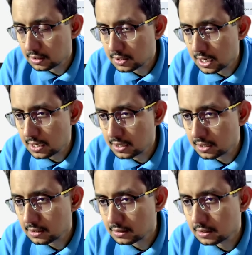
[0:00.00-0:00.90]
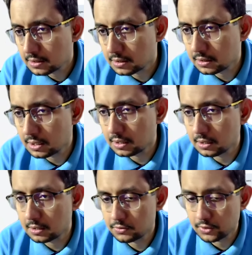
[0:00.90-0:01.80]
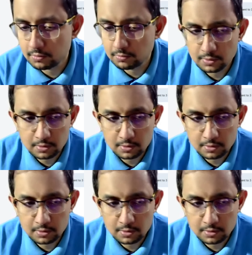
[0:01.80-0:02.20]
chat stream.